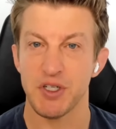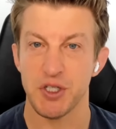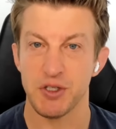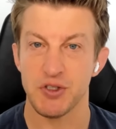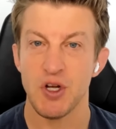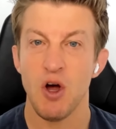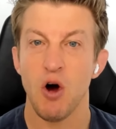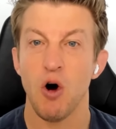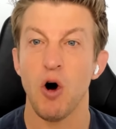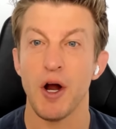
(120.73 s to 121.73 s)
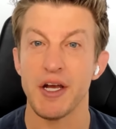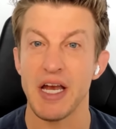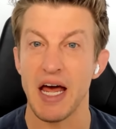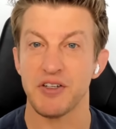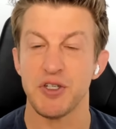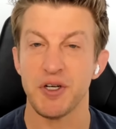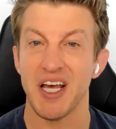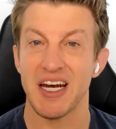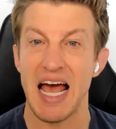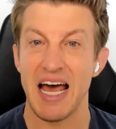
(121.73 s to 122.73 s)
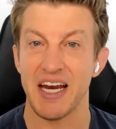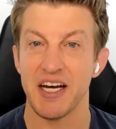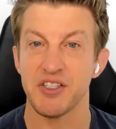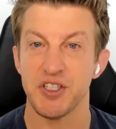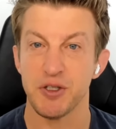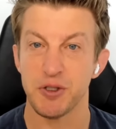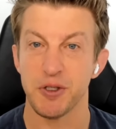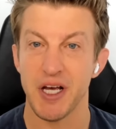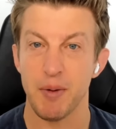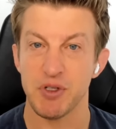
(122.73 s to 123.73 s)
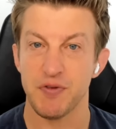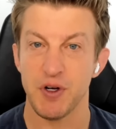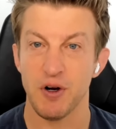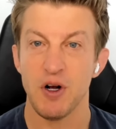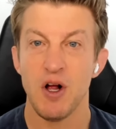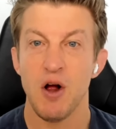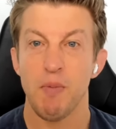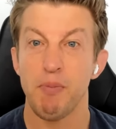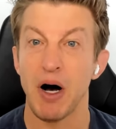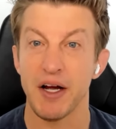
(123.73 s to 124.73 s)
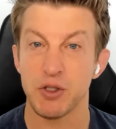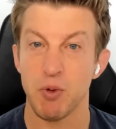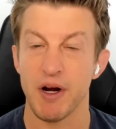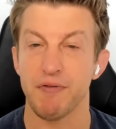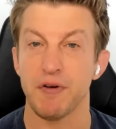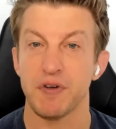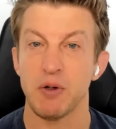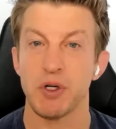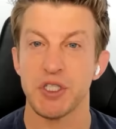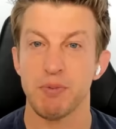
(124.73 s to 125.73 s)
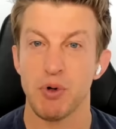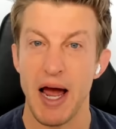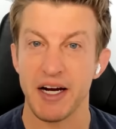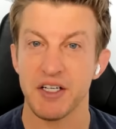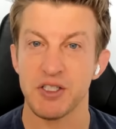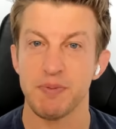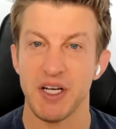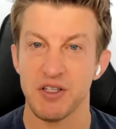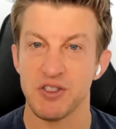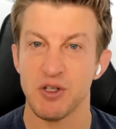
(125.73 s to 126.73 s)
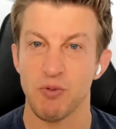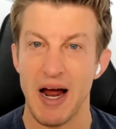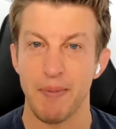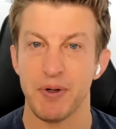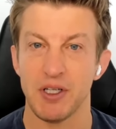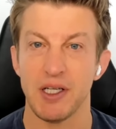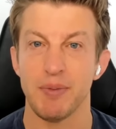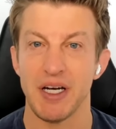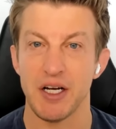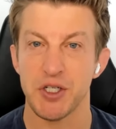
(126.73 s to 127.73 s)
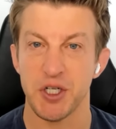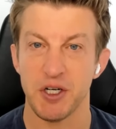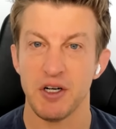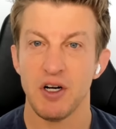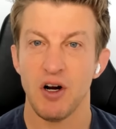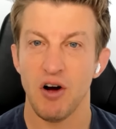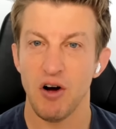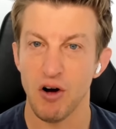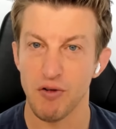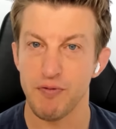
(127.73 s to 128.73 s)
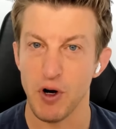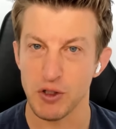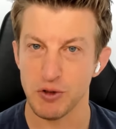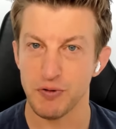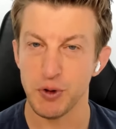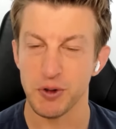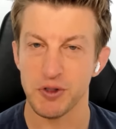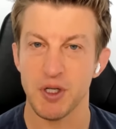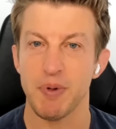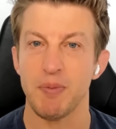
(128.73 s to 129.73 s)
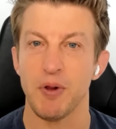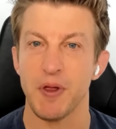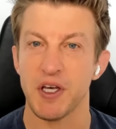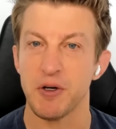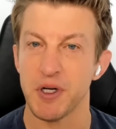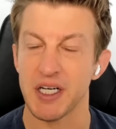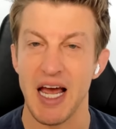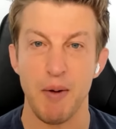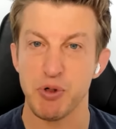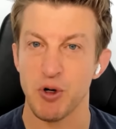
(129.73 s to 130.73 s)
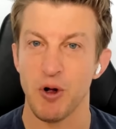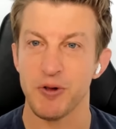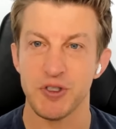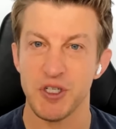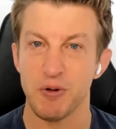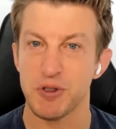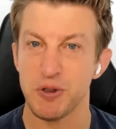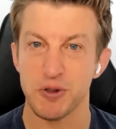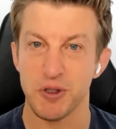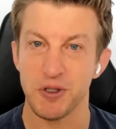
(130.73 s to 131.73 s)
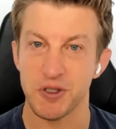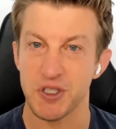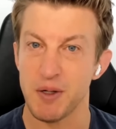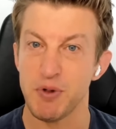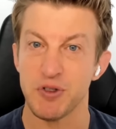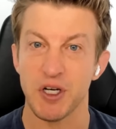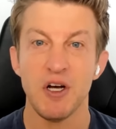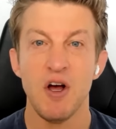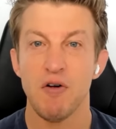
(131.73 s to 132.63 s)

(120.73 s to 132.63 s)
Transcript: emissions on net. So you can't add any CO2 to the atmosphere by 2050, which in practice means the rapid elimination of fossil fuel use. Some people think you can capture all the CO2, so you can just keep using